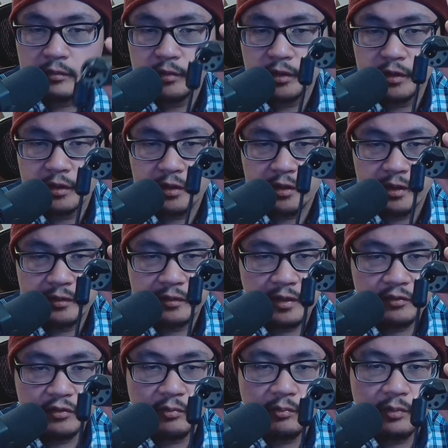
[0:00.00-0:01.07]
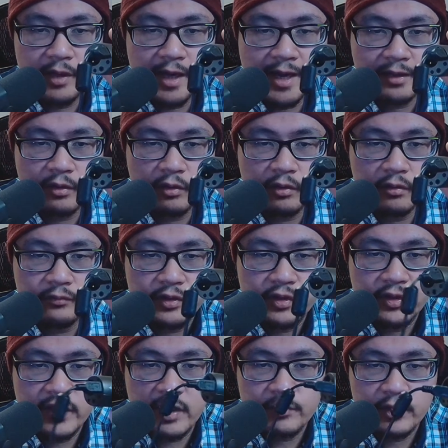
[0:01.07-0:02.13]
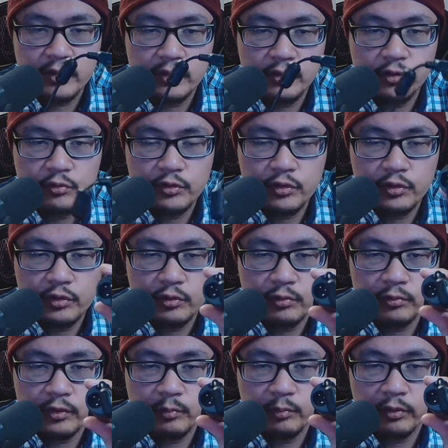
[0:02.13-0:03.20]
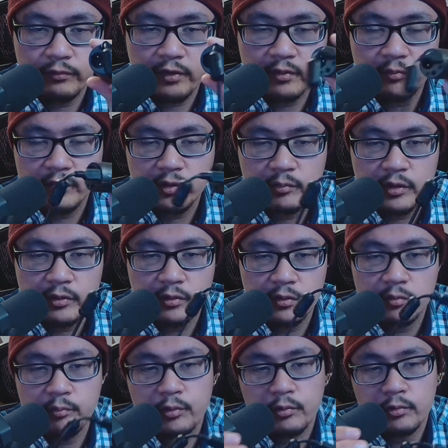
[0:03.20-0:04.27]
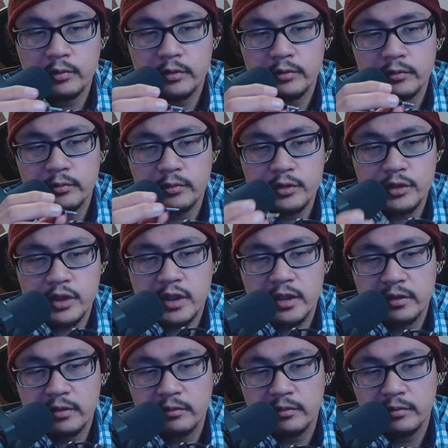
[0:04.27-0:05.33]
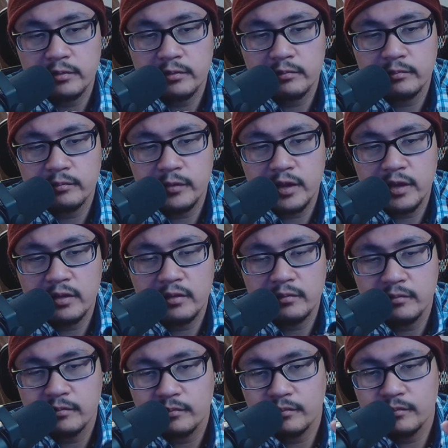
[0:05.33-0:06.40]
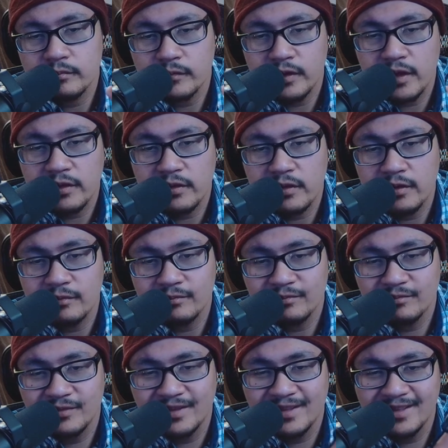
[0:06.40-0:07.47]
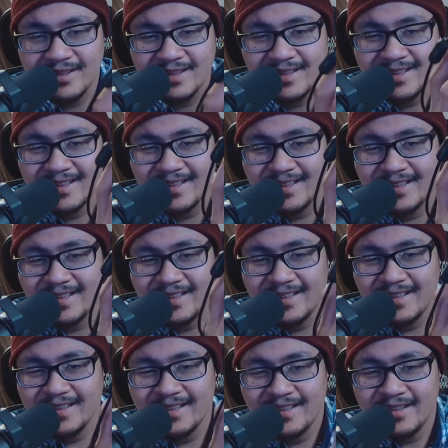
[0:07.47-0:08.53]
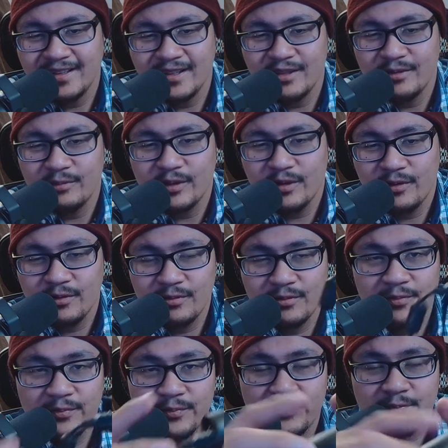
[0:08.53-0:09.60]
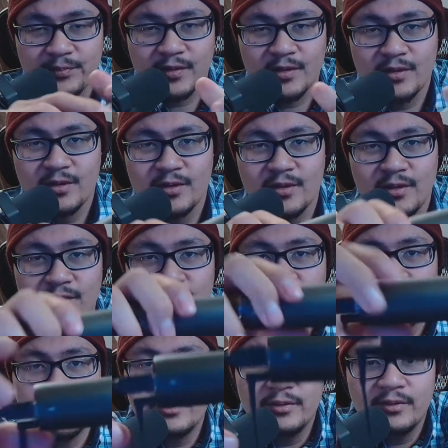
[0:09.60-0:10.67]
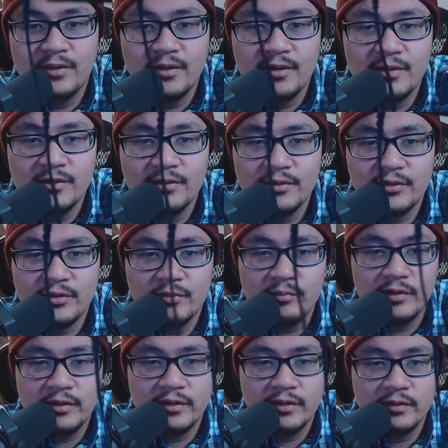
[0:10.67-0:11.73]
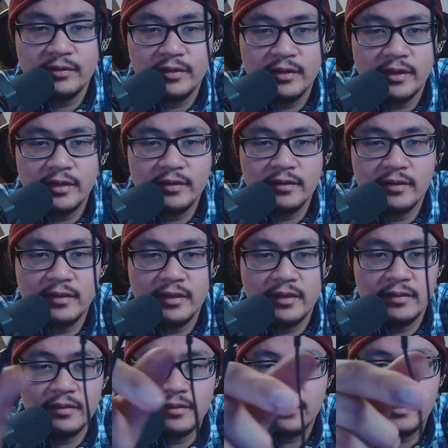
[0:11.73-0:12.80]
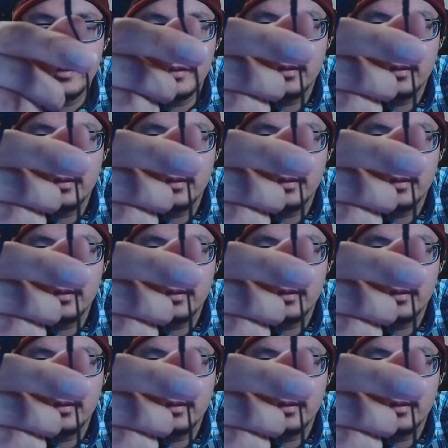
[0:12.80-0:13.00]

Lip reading: I'm going to connect that to the back of the Samsung Q2U 3.5 millimeter port or jack, or yeah, that thing. There we go. All in all, it should be looking like that.